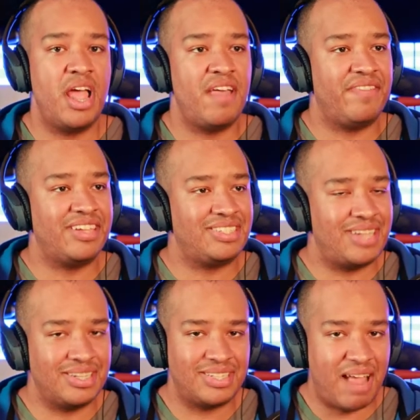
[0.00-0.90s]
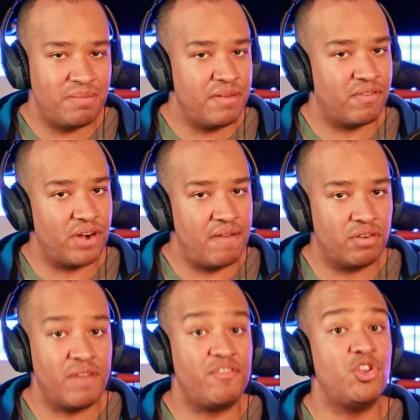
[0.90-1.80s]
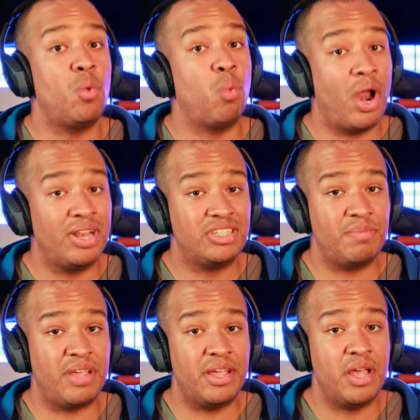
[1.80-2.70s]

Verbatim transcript: this doesn't have to be forever if you don't want it to be